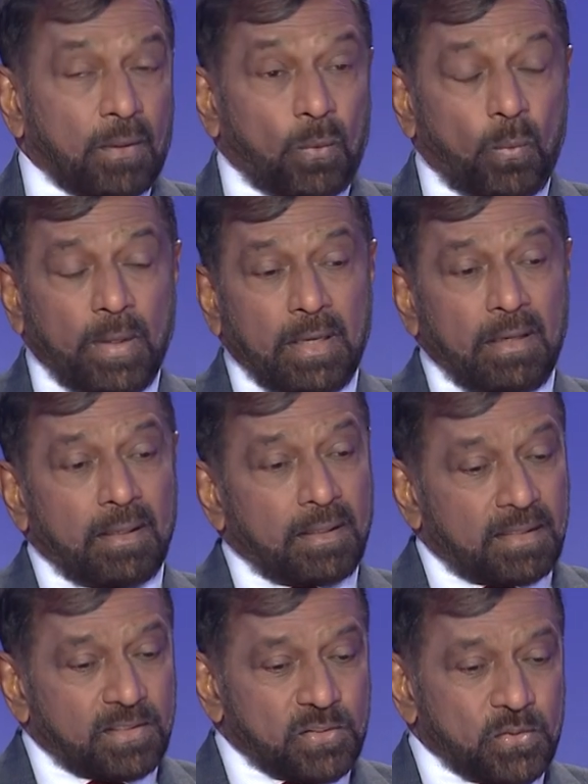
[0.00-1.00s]

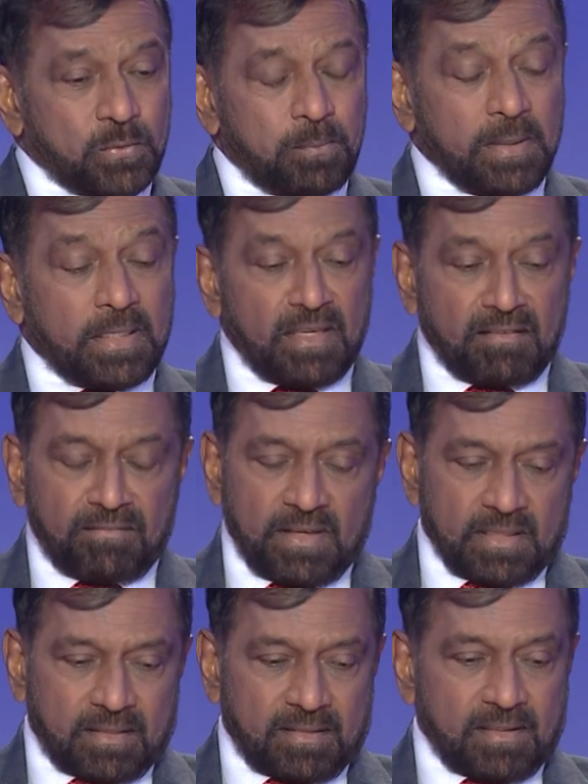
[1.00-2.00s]
Well, to begin
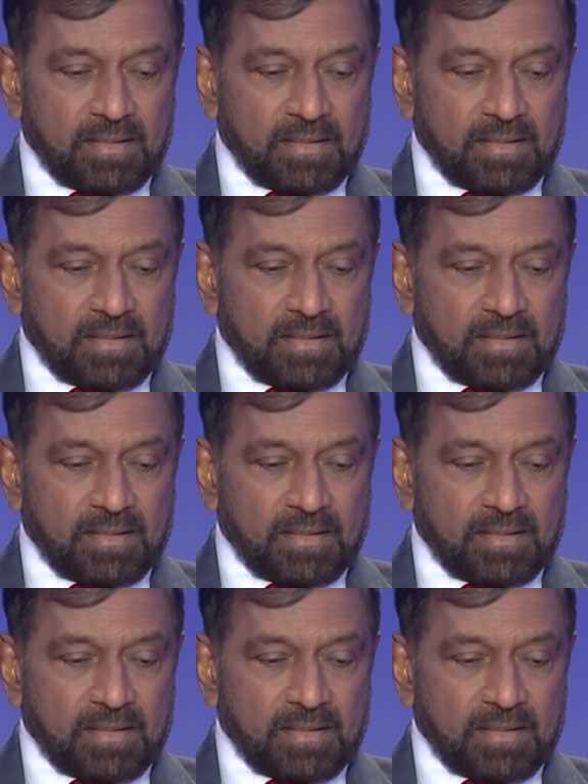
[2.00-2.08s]
with,